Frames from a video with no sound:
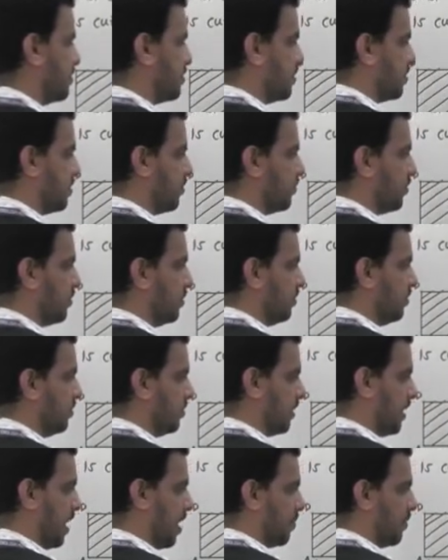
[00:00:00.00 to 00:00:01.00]
is given,
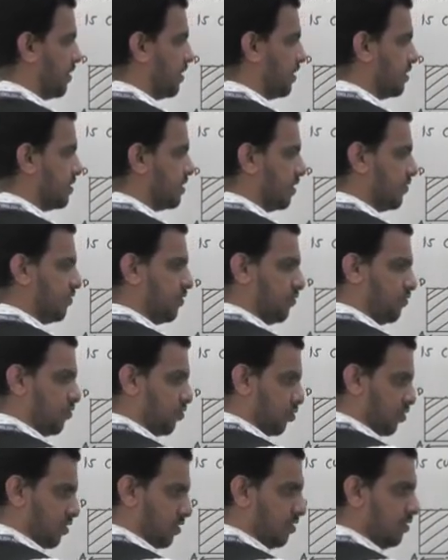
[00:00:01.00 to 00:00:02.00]
diameter is given
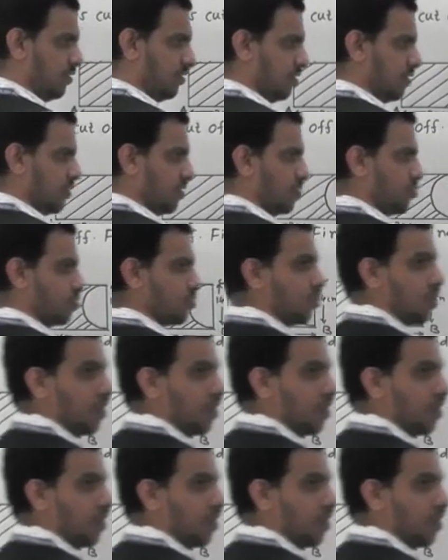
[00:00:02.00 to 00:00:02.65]
14, so